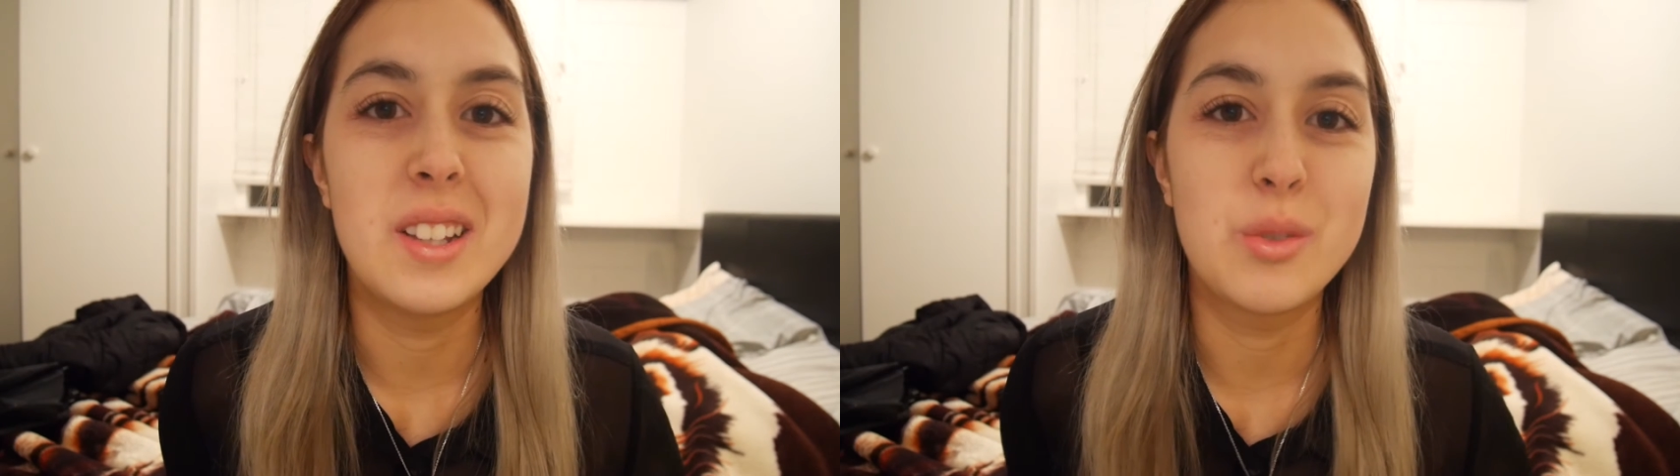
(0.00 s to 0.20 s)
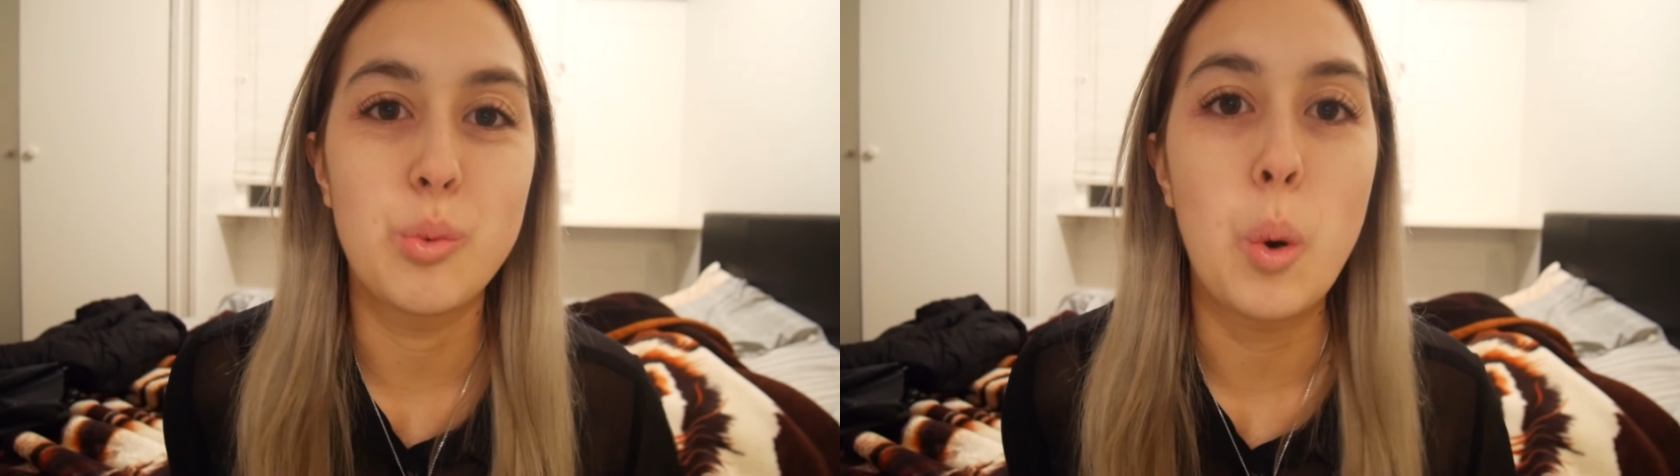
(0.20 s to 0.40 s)

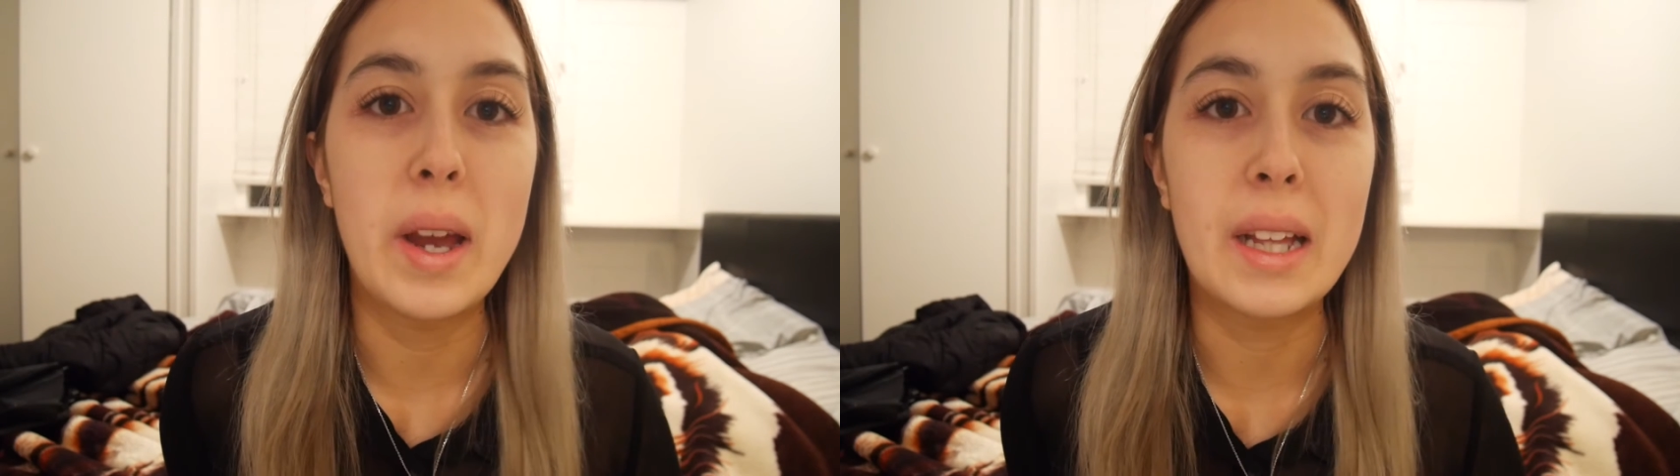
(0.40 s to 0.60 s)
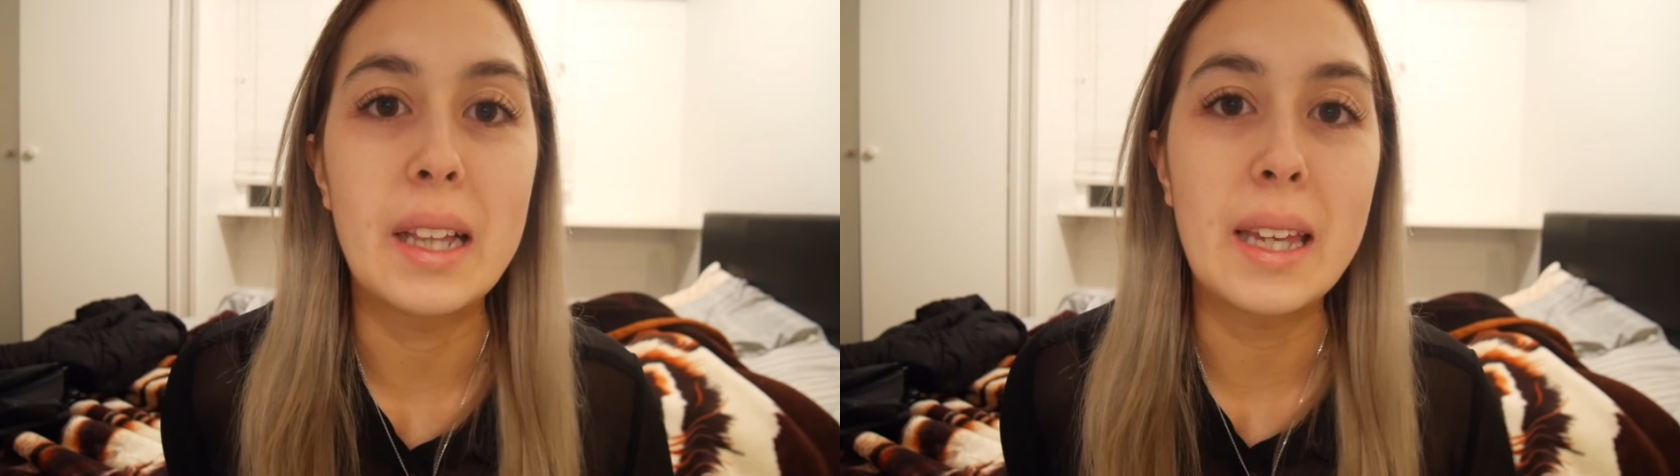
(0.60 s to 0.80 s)
it's
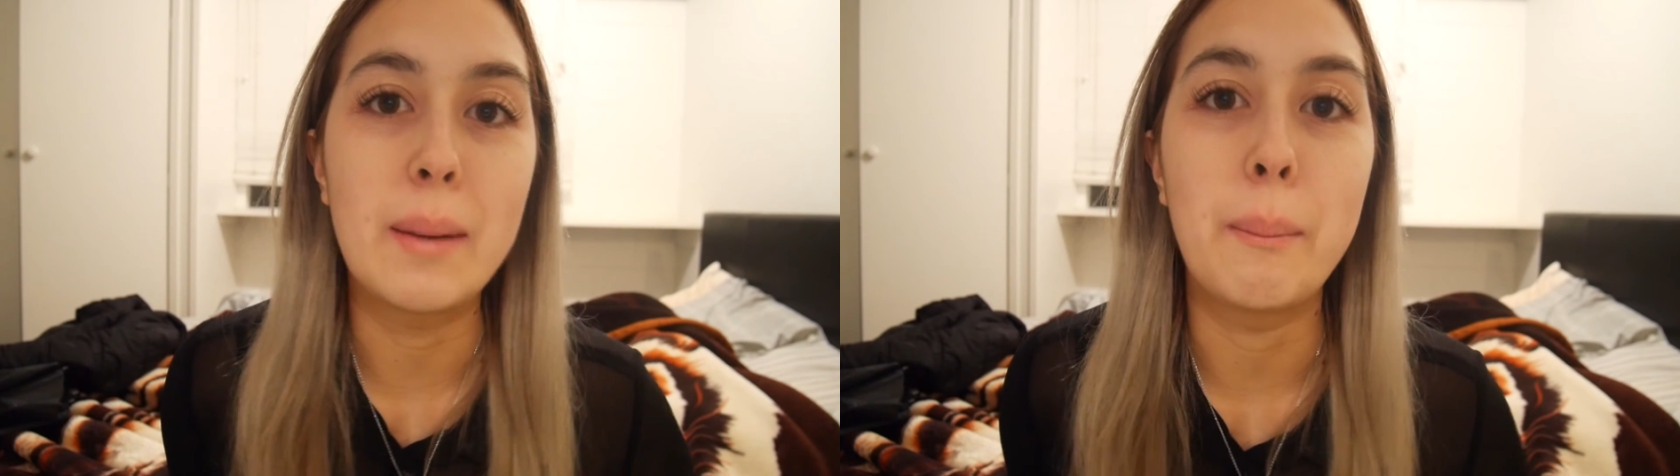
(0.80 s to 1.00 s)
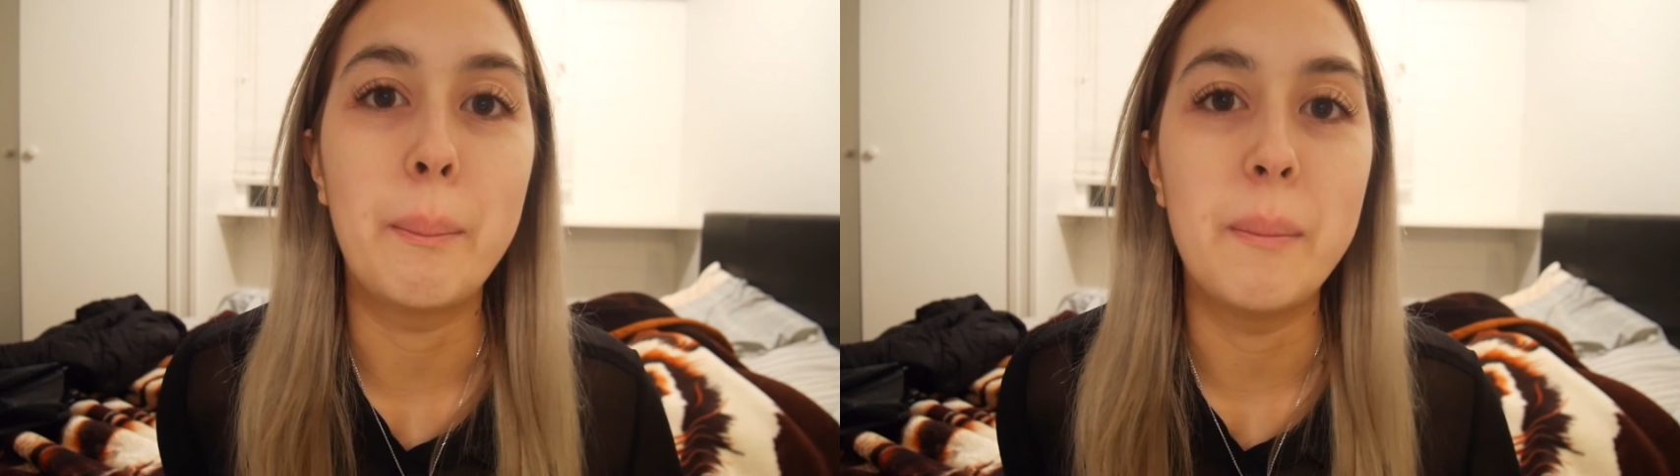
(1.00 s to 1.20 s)
quite
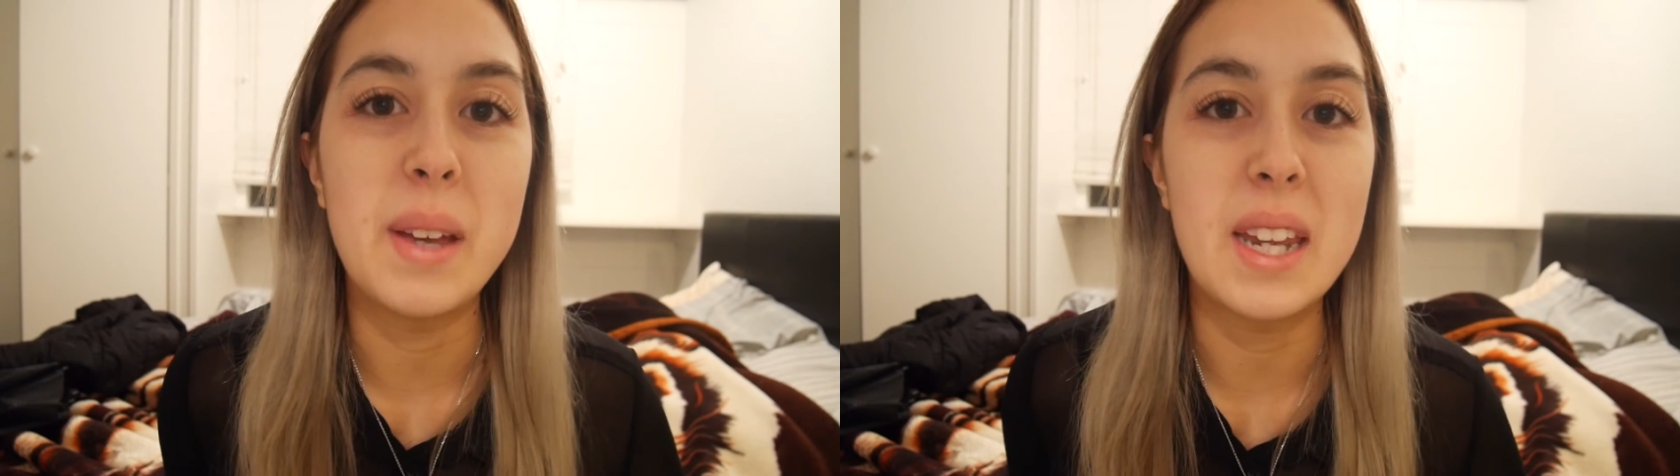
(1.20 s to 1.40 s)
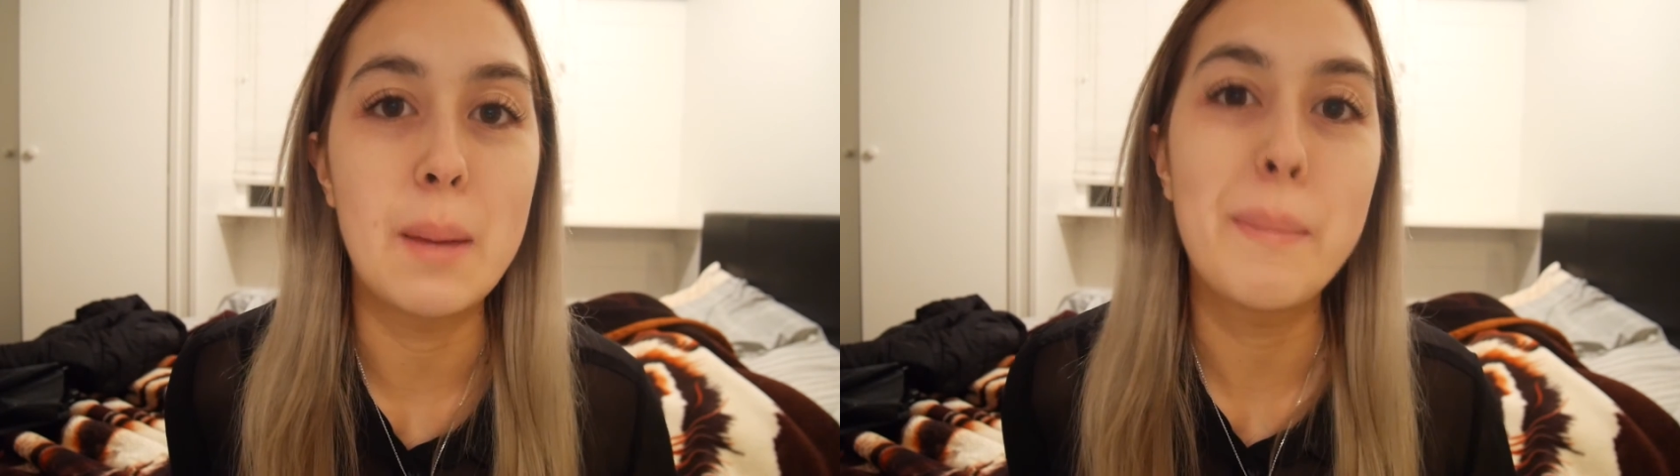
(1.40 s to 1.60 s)
clean
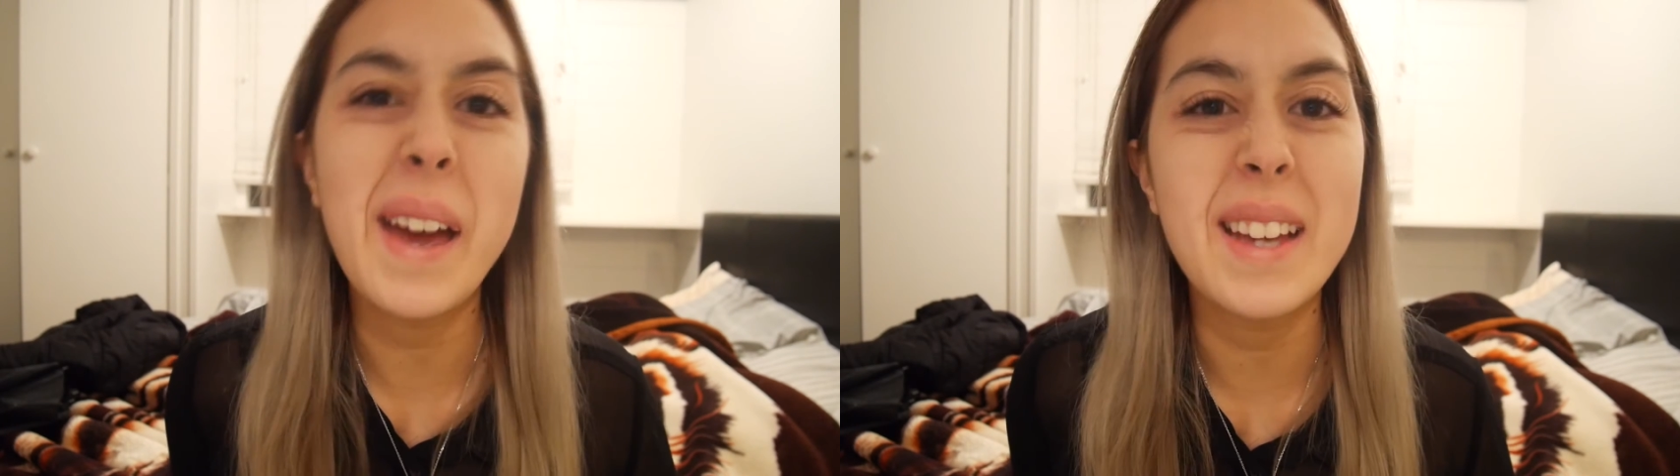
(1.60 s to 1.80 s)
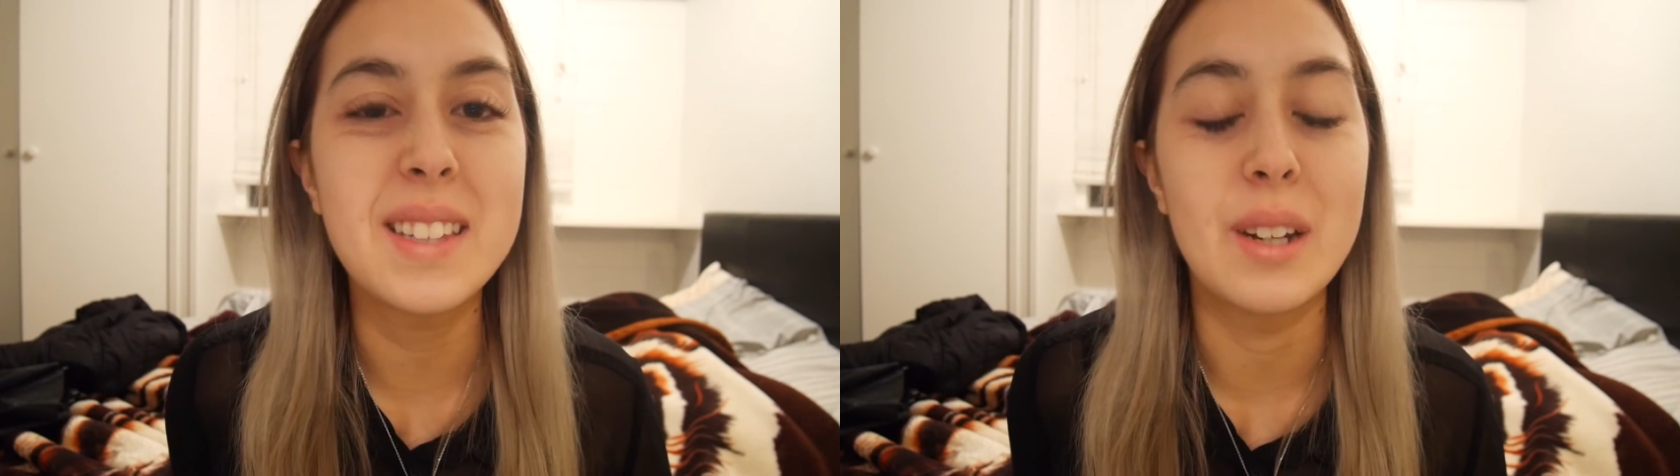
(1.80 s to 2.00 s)
eating based.